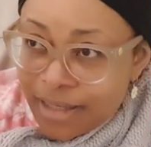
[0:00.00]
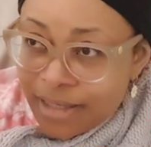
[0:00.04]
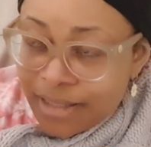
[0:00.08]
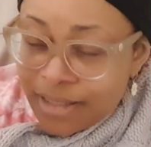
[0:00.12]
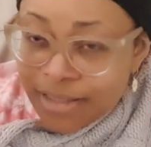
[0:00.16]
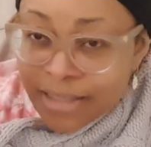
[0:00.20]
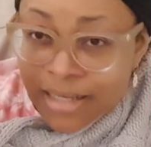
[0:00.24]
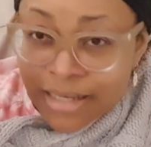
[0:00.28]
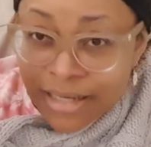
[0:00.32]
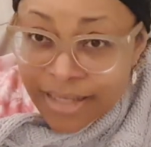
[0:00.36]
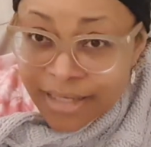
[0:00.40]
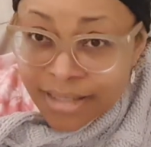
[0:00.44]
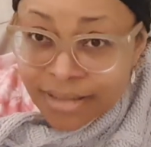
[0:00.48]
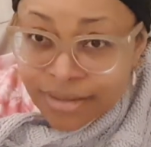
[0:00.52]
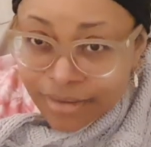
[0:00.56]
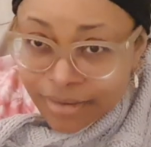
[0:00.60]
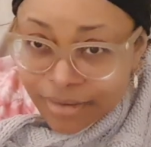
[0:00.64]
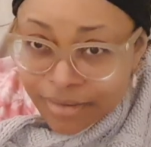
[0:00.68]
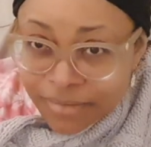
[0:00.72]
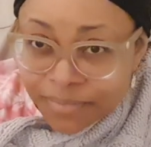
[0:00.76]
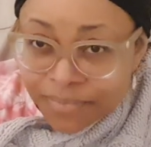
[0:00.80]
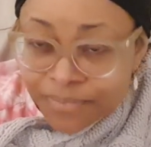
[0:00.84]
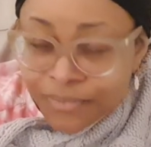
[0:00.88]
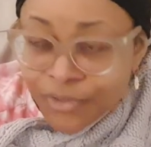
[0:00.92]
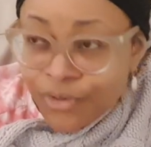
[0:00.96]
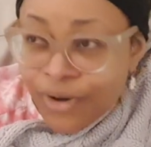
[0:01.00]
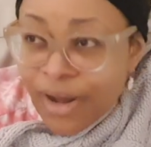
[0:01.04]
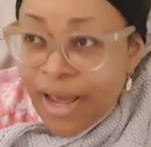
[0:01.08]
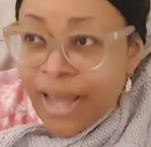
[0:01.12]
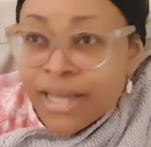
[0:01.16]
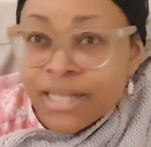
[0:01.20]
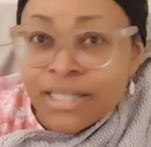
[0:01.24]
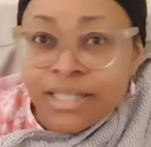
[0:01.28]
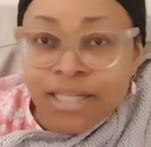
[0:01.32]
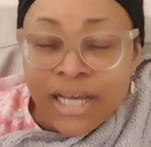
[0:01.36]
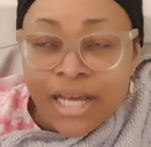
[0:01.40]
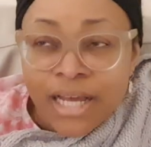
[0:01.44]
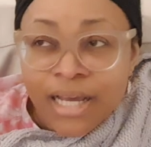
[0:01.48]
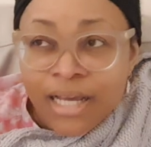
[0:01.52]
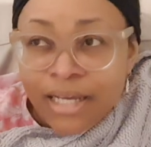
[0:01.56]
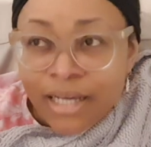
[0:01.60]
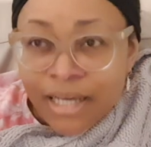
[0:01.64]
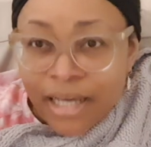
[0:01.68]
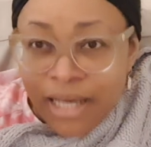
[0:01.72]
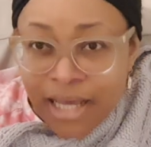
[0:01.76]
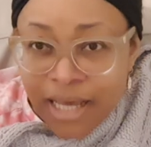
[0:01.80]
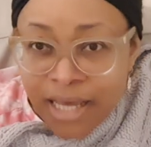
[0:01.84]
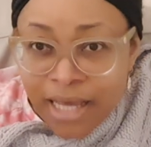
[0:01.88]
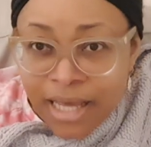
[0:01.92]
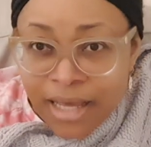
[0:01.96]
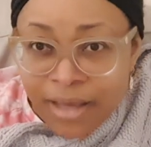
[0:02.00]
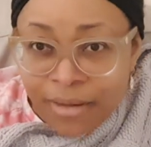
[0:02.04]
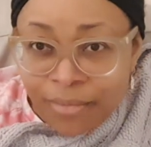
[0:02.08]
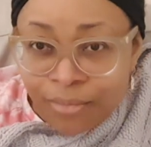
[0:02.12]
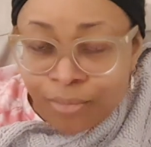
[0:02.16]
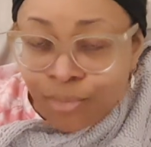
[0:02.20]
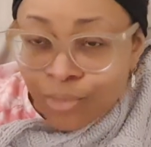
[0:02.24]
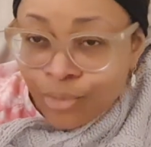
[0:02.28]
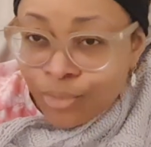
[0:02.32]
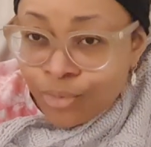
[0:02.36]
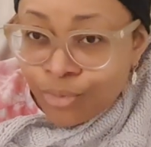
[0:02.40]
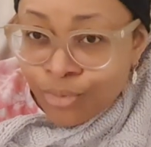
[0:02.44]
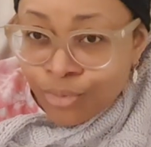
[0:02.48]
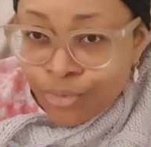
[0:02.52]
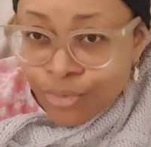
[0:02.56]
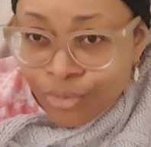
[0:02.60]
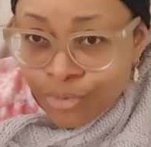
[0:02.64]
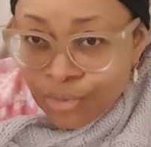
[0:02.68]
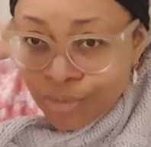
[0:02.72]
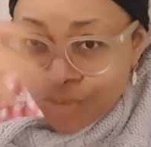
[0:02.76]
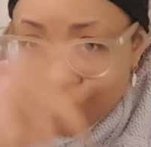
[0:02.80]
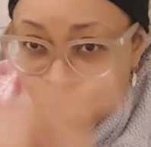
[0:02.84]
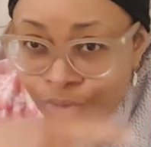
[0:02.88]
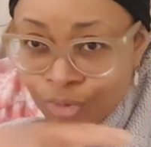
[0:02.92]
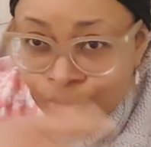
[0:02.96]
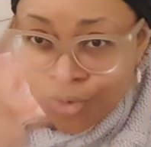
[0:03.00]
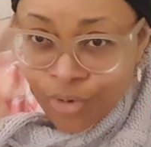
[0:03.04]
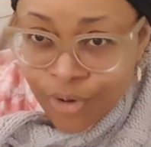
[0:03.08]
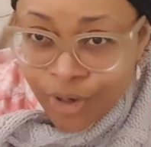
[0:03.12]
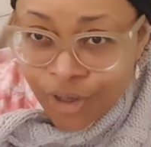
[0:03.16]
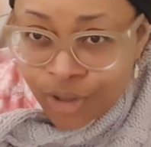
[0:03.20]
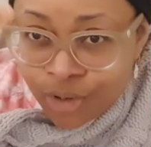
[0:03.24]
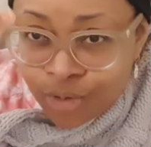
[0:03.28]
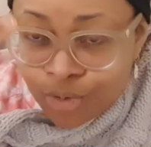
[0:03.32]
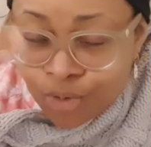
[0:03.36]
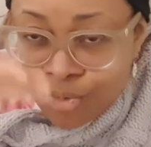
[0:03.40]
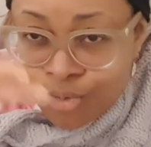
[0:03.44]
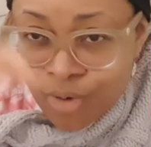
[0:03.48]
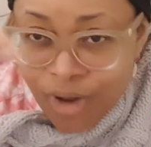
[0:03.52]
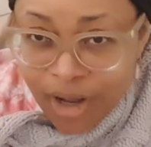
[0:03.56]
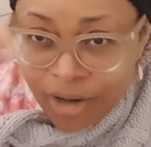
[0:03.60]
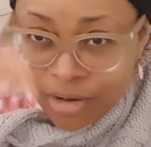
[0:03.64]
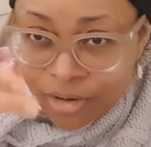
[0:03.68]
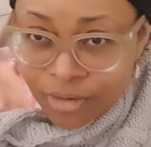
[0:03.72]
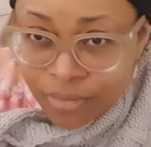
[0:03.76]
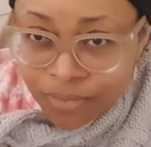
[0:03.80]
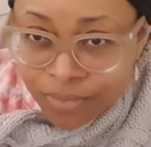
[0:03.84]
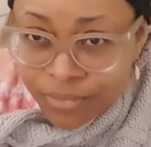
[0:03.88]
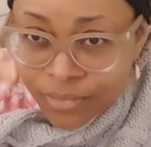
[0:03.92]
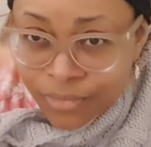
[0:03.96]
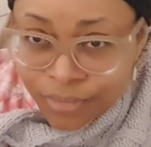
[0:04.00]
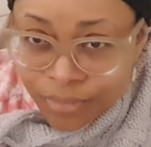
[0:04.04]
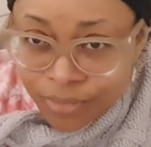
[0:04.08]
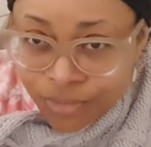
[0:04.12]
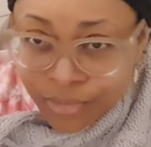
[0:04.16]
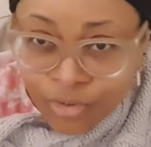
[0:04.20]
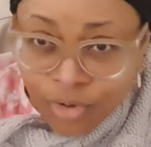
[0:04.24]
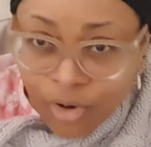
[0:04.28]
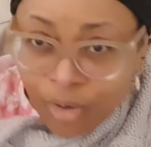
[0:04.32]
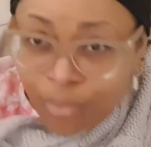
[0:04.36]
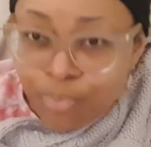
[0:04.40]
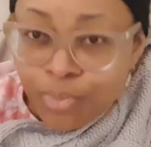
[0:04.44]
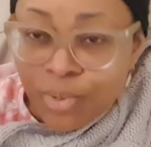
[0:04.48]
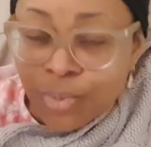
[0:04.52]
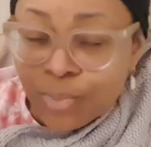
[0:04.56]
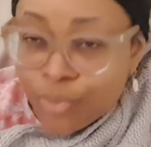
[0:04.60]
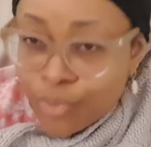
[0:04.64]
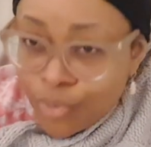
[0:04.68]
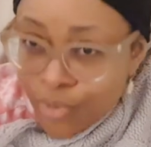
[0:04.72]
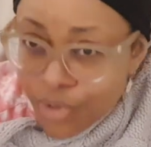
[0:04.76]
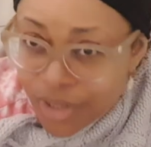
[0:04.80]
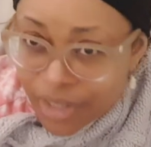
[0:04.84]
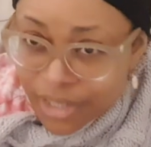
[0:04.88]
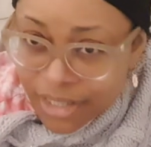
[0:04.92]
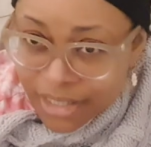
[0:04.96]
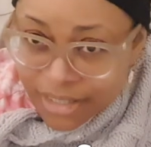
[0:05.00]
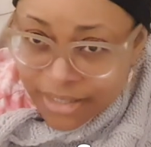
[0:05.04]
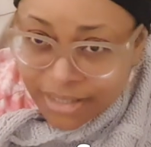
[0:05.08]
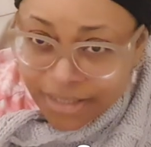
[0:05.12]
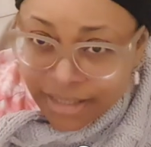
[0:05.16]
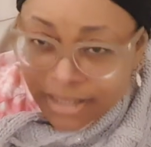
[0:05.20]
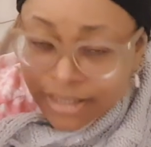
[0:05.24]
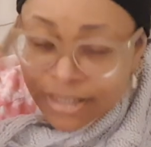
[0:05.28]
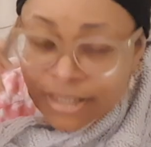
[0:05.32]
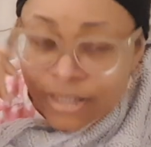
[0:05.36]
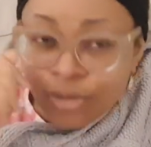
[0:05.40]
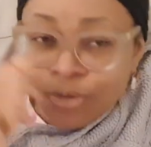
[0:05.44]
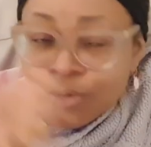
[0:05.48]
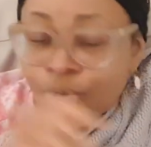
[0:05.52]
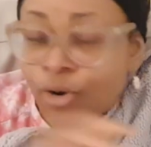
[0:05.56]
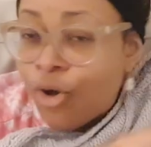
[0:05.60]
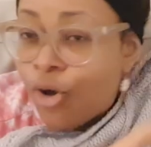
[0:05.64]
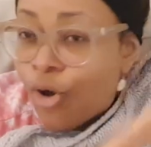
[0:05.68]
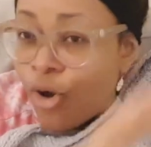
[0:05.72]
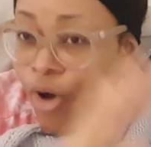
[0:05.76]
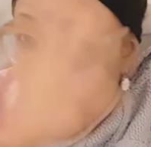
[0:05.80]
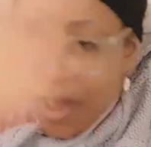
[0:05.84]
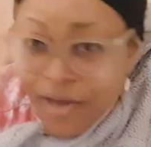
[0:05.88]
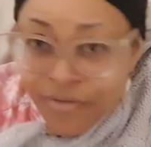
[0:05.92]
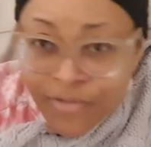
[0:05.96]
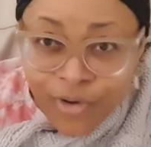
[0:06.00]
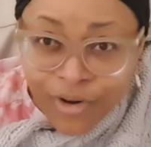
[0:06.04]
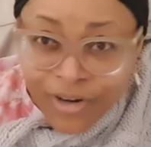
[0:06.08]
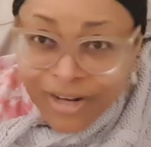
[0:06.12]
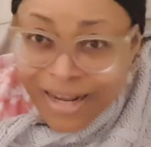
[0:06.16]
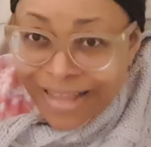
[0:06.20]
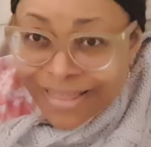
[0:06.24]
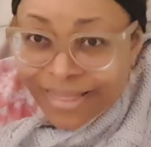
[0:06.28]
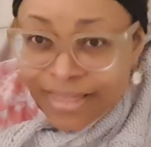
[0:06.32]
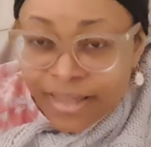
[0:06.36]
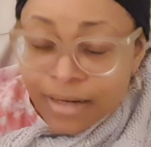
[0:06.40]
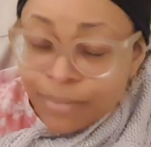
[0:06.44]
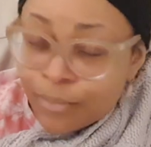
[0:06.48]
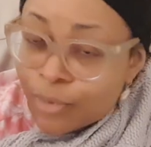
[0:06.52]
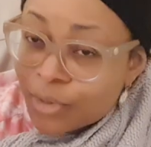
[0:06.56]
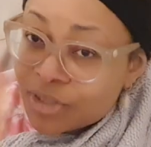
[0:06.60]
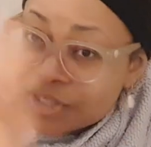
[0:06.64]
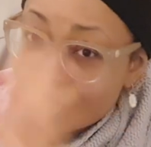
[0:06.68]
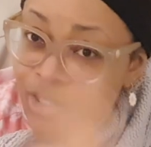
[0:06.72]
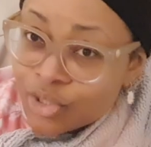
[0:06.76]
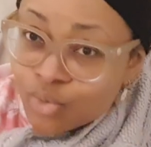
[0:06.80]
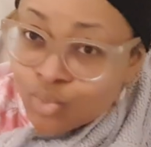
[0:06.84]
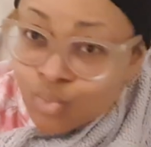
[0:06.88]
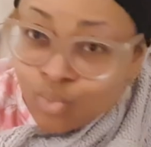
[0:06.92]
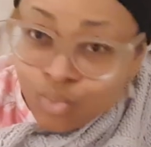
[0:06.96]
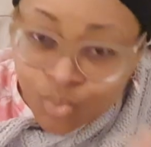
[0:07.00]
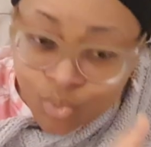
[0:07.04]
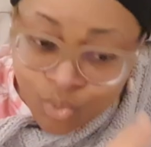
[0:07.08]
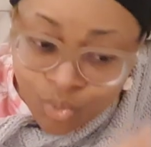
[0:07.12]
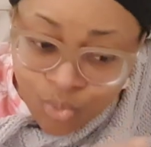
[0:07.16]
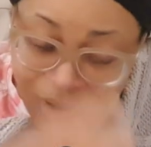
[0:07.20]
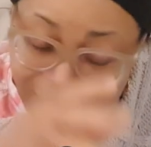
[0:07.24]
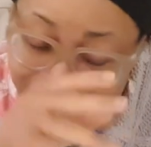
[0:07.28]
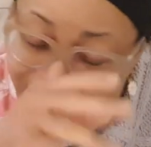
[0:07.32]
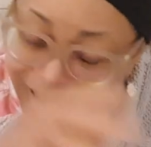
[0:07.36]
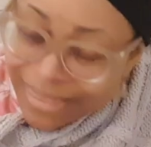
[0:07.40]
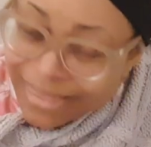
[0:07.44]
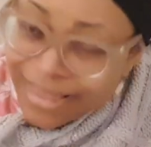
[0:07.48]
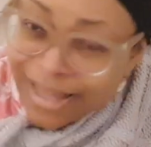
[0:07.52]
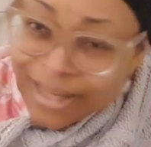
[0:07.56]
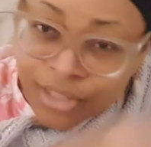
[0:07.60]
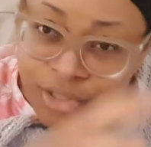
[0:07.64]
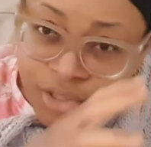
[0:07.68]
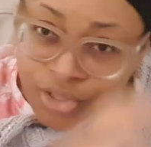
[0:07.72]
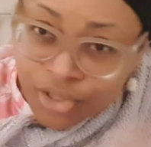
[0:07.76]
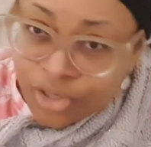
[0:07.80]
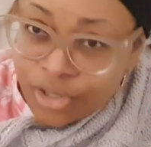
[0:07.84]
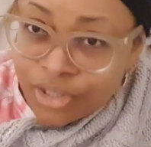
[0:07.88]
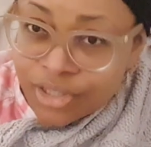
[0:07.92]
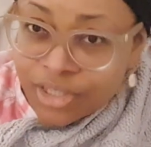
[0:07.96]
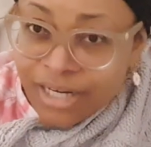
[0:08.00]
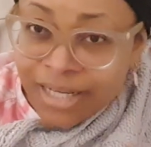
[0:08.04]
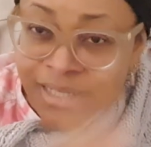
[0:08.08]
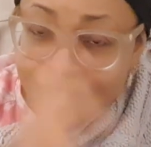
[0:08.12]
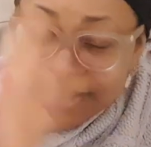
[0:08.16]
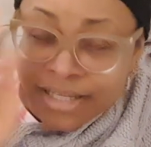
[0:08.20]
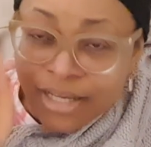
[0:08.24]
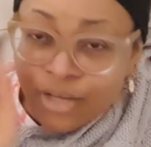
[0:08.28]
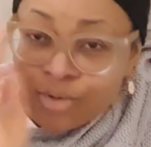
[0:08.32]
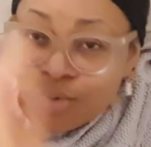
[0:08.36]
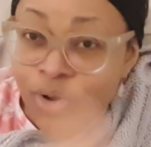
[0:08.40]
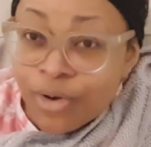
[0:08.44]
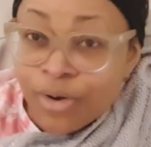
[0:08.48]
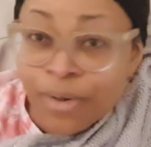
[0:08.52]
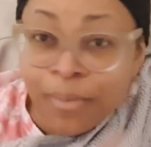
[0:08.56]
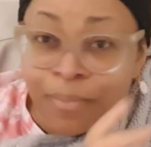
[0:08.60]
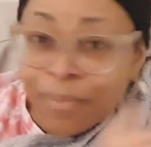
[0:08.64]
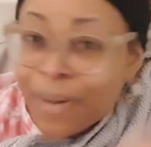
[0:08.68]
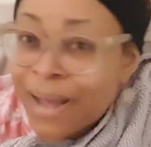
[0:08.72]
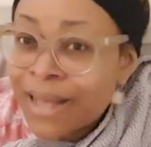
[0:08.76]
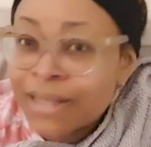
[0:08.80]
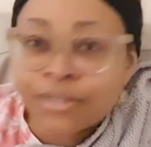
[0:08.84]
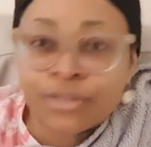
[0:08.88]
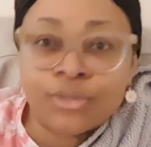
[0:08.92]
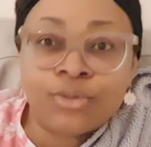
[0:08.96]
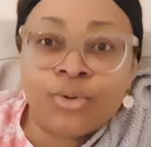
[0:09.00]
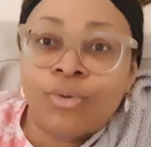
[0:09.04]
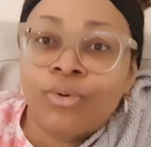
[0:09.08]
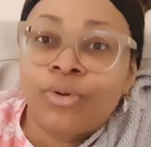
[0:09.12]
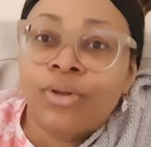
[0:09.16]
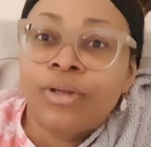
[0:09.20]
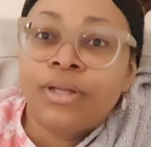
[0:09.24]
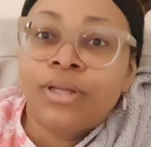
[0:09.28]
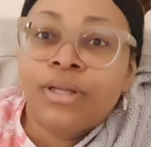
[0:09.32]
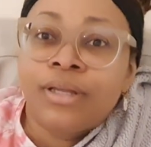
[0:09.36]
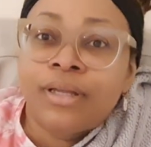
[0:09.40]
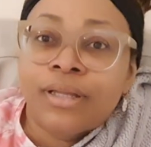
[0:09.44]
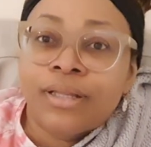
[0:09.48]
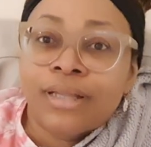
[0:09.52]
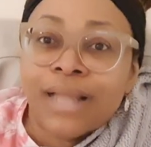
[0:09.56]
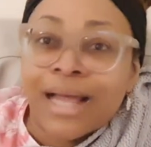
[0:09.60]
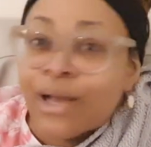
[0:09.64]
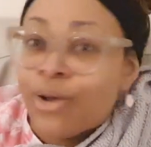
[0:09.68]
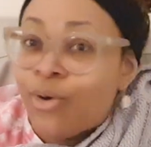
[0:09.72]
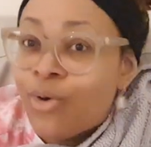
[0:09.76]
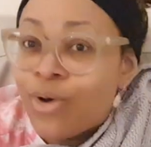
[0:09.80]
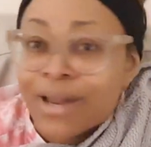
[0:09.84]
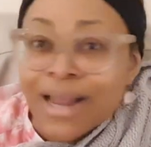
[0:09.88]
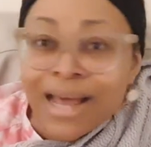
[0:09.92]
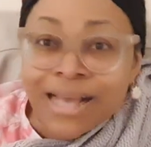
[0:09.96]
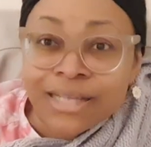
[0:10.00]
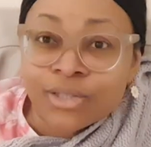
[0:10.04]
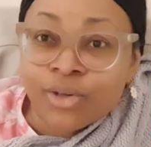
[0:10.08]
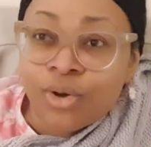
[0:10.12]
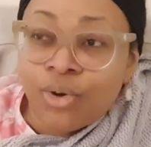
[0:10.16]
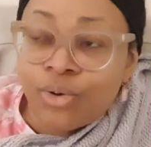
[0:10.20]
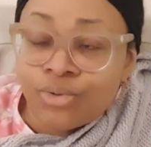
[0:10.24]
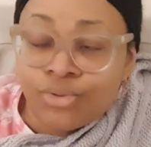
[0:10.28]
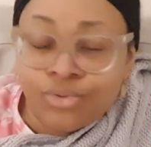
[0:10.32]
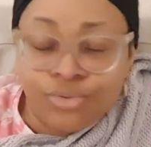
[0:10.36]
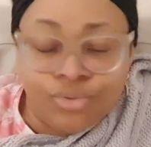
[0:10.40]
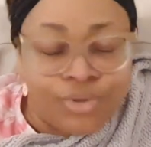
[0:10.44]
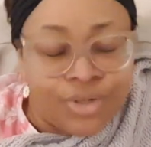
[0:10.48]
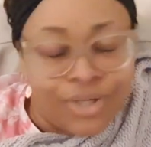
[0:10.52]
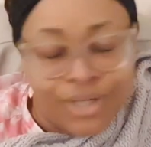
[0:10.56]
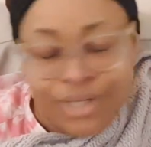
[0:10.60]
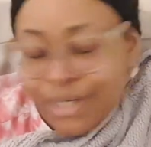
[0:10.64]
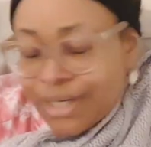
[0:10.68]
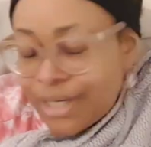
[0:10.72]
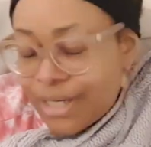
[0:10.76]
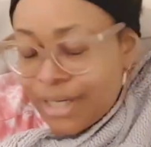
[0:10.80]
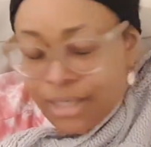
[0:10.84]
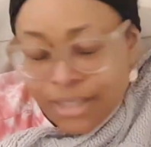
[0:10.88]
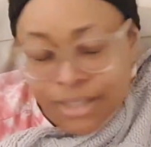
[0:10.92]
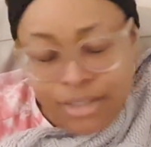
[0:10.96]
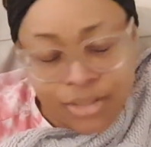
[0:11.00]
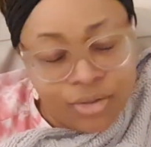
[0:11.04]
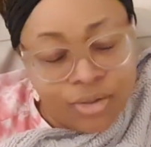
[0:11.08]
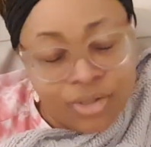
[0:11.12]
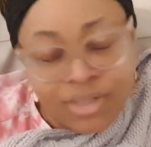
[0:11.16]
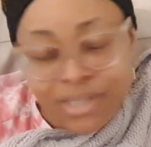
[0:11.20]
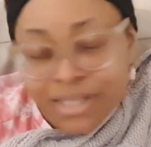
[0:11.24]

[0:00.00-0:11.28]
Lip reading: illegal, right? Going to go and rob people is illegal. Every other thing, but this, to enter church and say you are a pastor that God has called you, is not